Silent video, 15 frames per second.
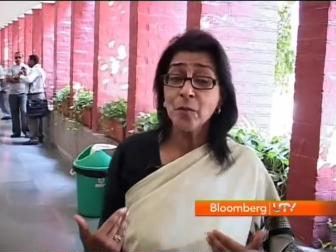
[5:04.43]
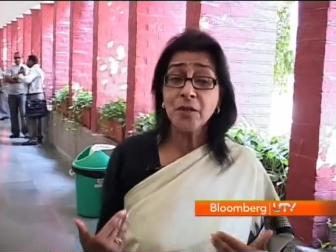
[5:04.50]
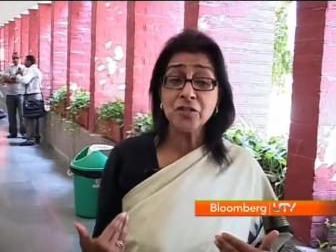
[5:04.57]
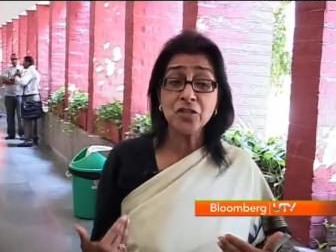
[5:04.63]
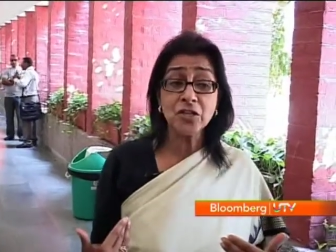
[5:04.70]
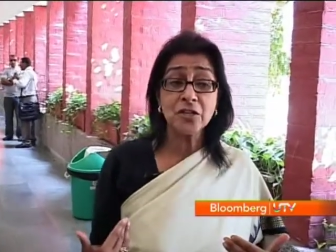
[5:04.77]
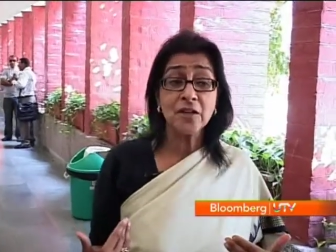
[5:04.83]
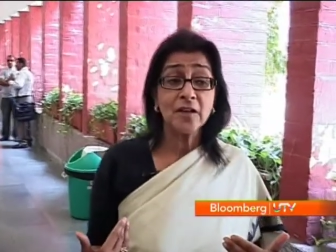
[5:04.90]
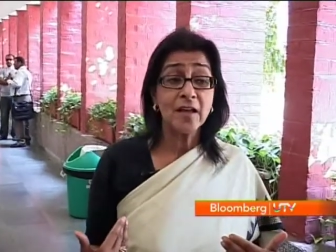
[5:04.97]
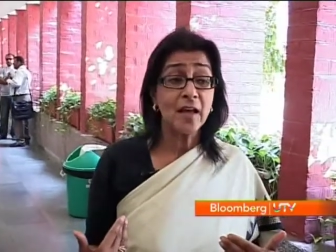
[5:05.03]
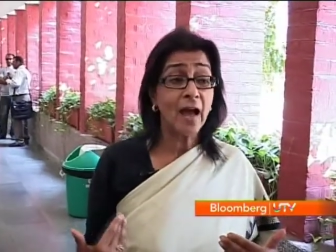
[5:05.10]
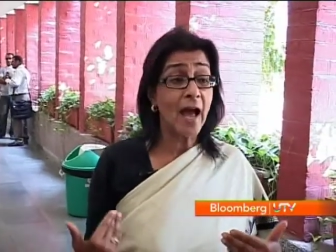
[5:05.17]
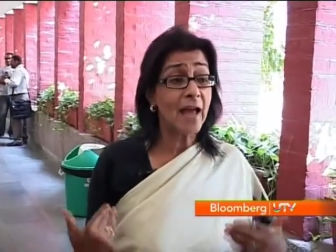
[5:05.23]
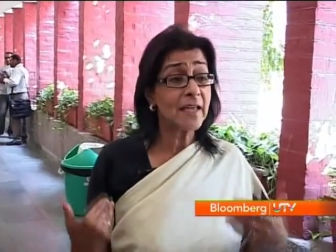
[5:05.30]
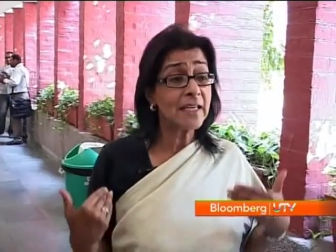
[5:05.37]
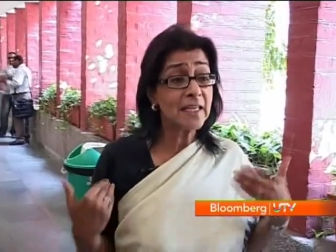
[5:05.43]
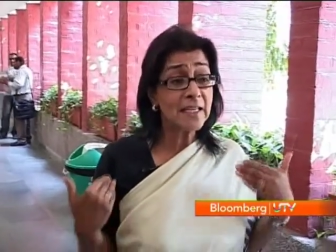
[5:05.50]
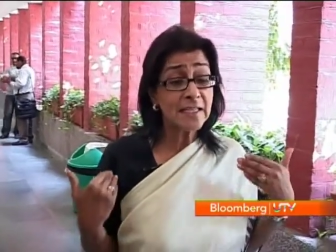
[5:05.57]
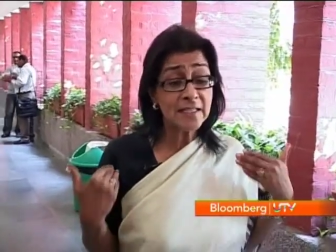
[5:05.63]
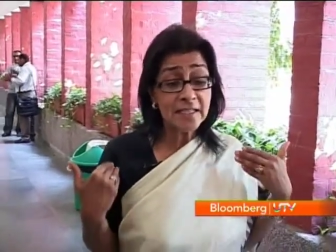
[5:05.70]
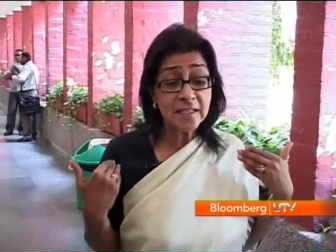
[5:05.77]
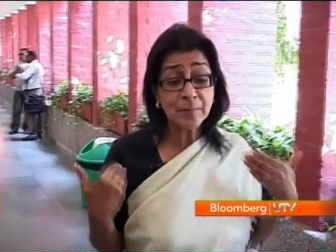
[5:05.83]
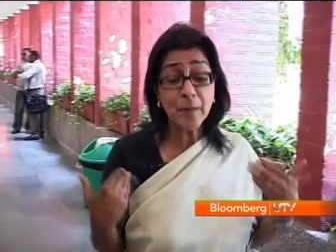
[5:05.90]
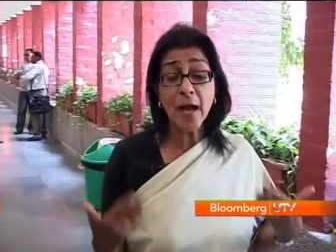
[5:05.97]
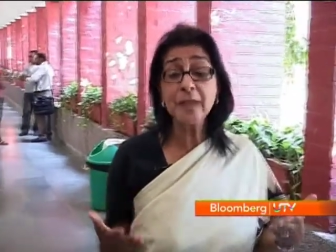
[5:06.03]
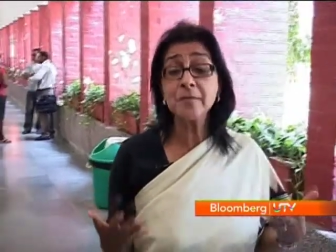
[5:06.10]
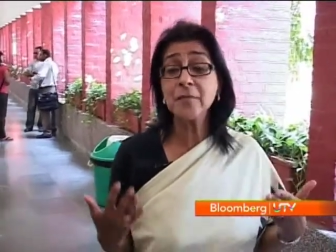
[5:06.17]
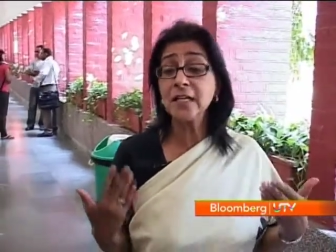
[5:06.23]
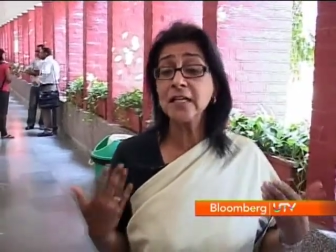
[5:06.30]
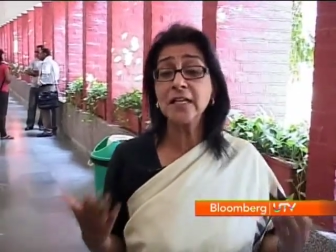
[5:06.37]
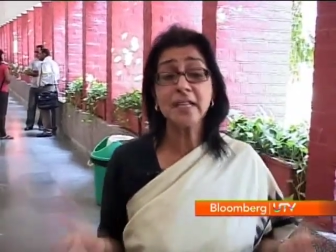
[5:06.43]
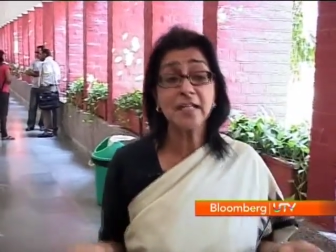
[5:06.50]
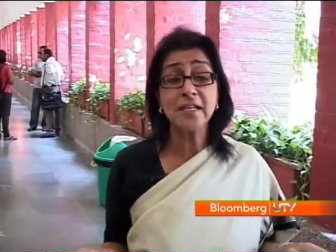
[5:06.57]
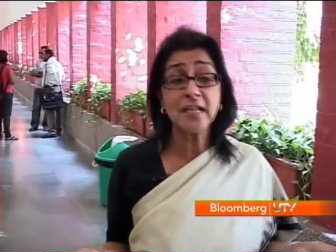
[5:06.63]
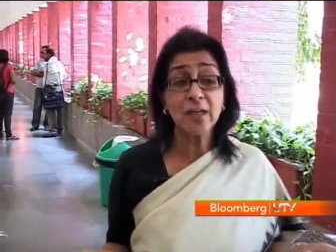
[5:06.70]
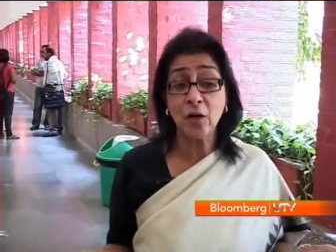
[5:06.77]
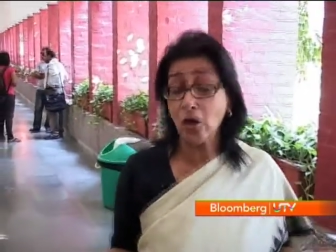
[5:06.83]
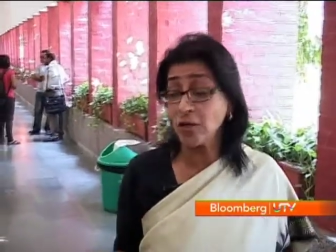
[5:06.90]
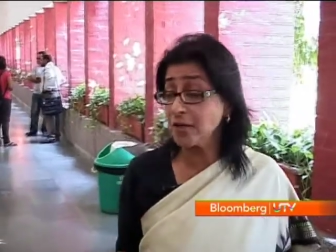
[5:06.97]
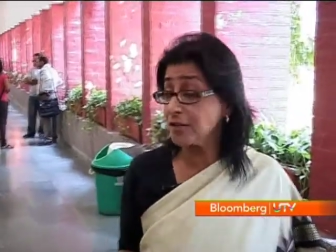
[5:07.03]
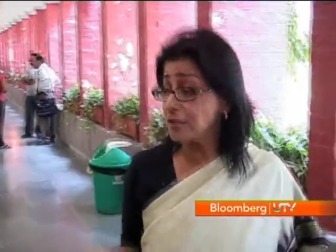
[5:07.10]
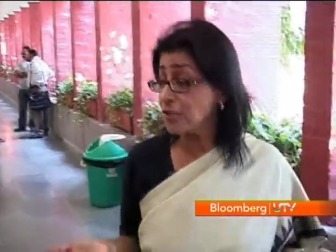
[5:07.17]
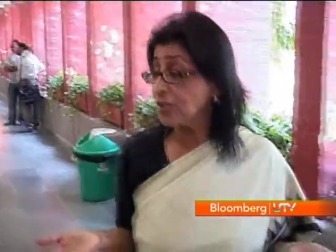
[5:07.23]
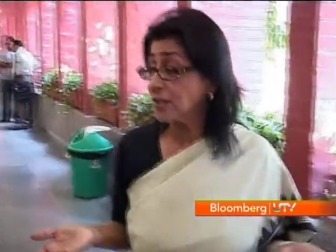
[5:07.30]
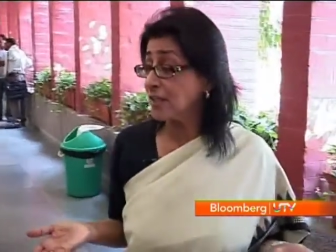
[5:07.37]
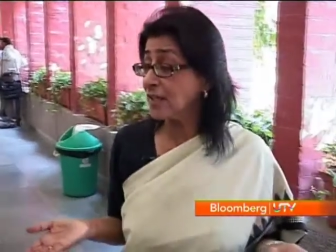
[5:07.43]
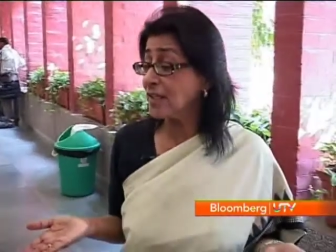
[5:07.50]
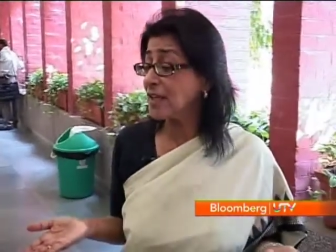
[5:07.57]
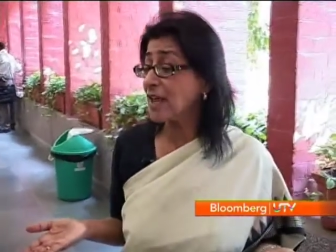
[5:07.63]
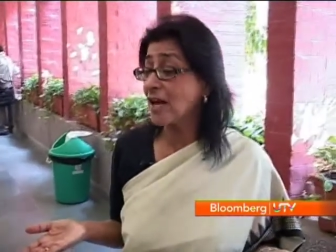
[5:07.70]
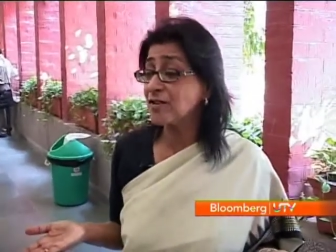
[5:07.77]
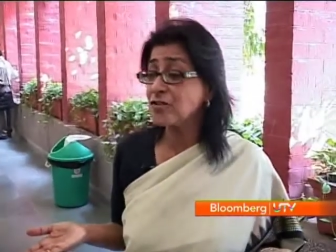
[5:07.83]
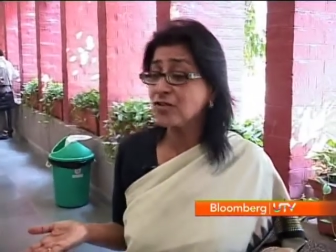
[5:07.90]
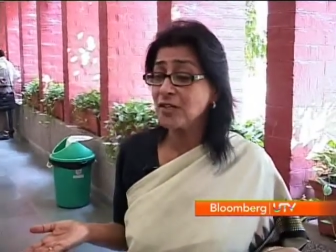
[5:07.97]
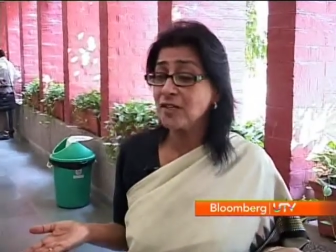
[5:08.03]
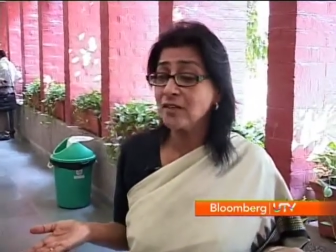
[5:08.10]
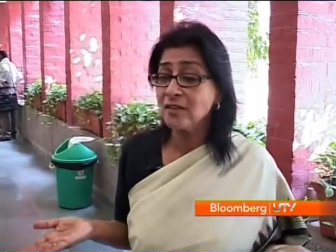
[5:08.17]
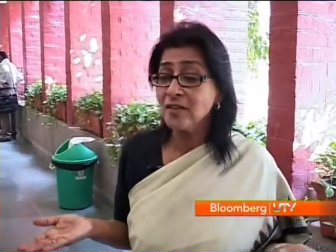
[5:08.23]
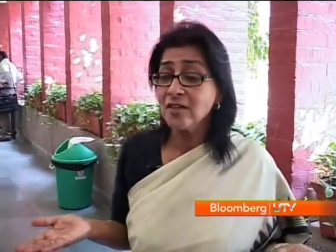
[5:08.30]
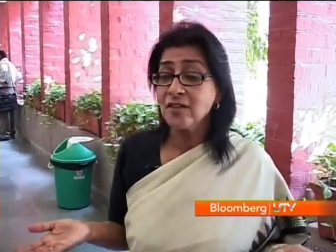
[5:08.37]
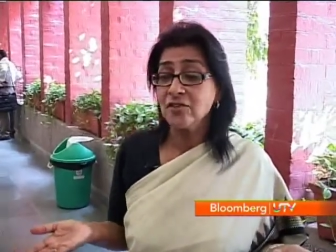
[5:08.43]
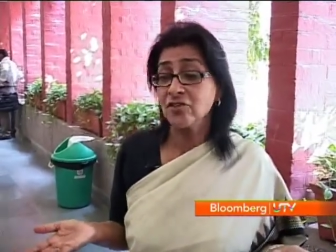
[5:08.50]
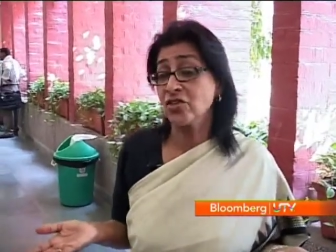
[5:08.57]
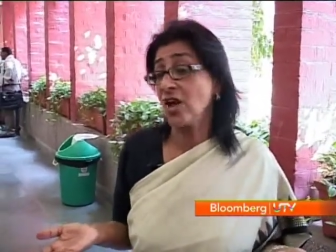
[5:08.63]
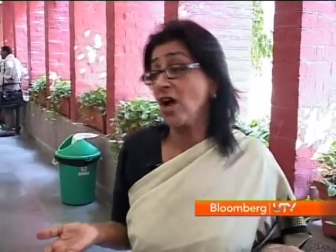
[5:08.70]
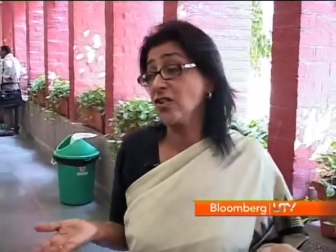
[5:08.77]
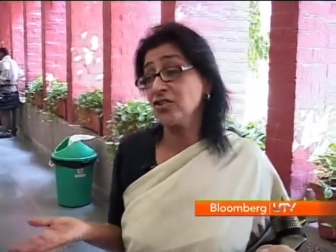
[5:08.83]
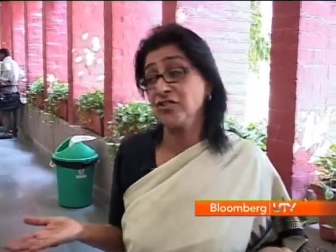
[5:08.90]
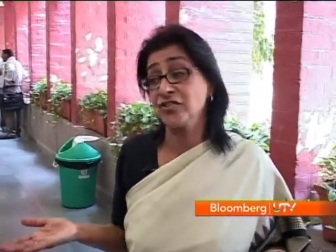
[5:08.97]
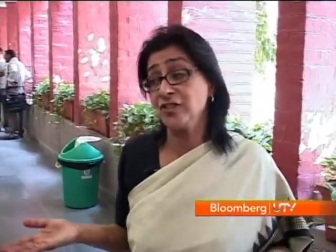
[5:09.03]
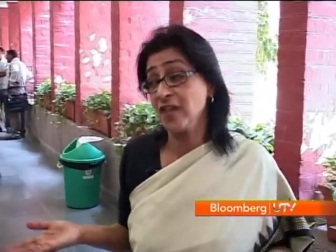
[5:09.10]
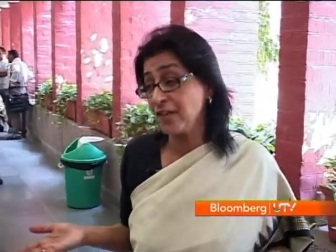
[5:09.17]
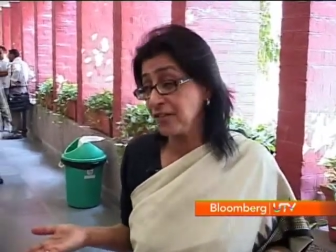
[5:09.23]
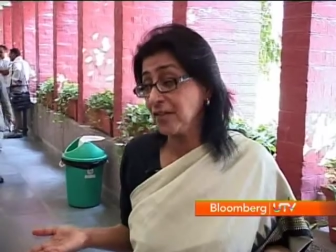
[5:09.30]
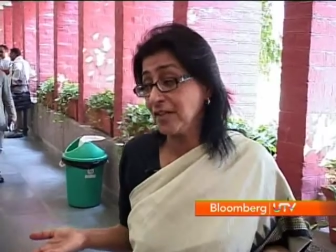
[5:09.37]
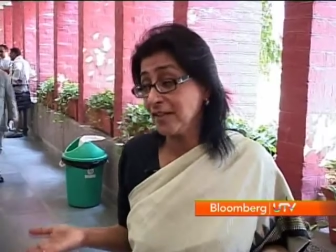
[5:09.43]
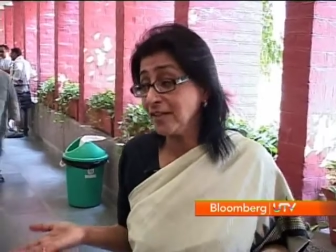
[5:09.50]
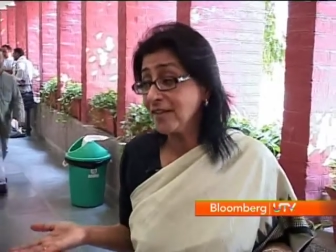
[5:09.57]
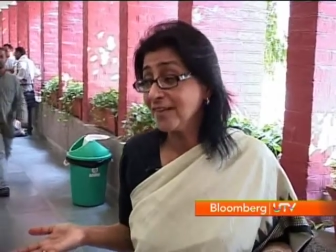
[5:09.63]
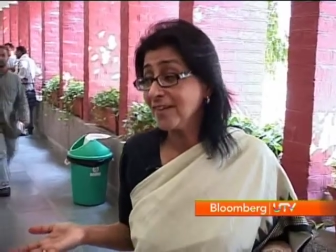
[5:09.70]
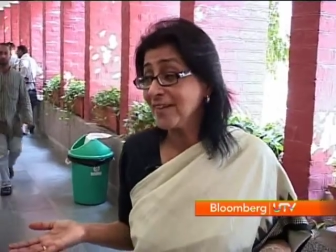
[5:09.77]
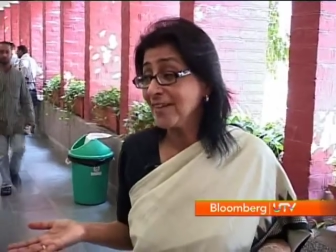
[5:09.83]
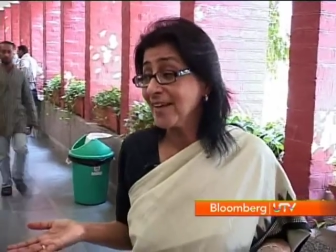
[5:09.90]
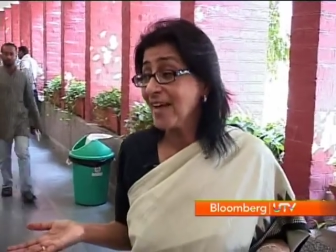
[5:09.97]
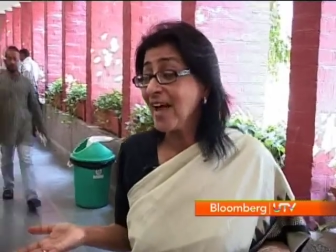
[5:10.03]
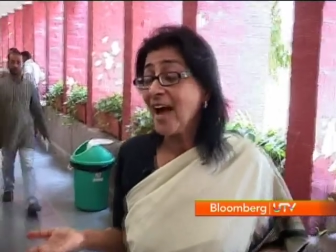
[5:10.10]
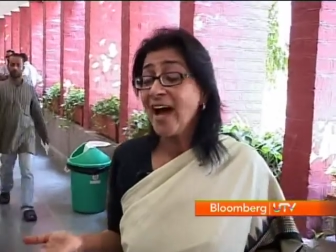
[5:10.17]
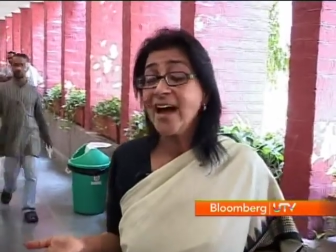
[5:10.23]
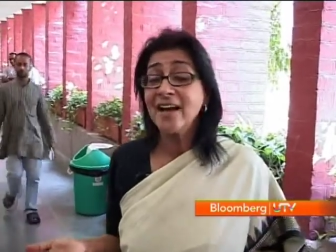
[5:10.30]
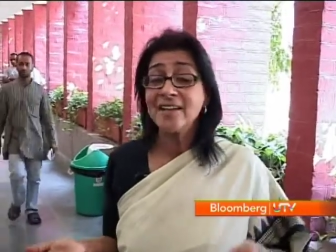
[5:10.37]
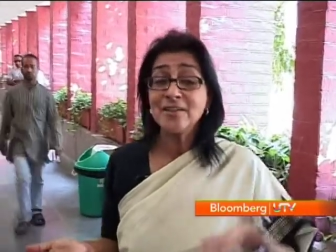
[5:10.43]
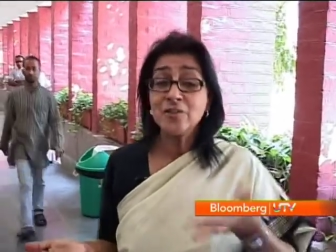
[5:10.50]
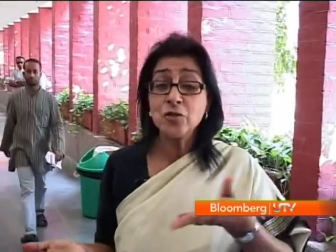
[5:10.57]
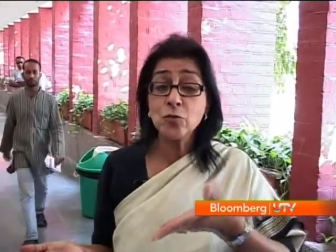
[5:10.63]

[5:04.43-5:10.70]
which despite being a leading college in the country, charges nothing, right.